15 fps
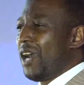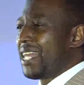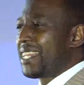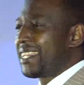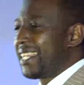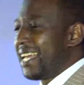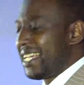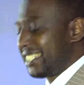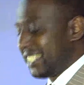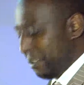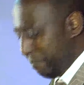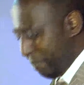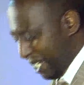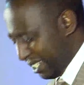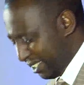a
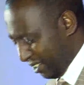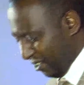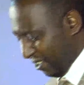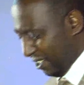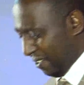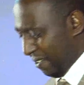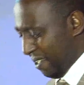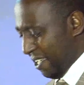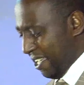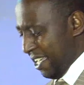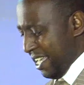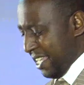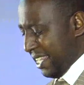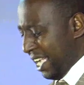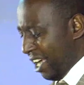thirsty person.
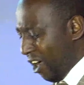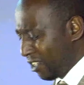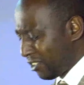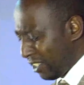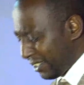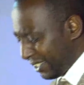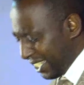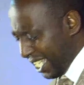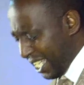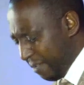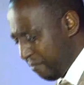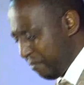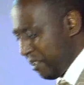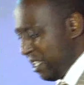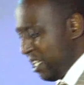They also
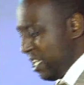say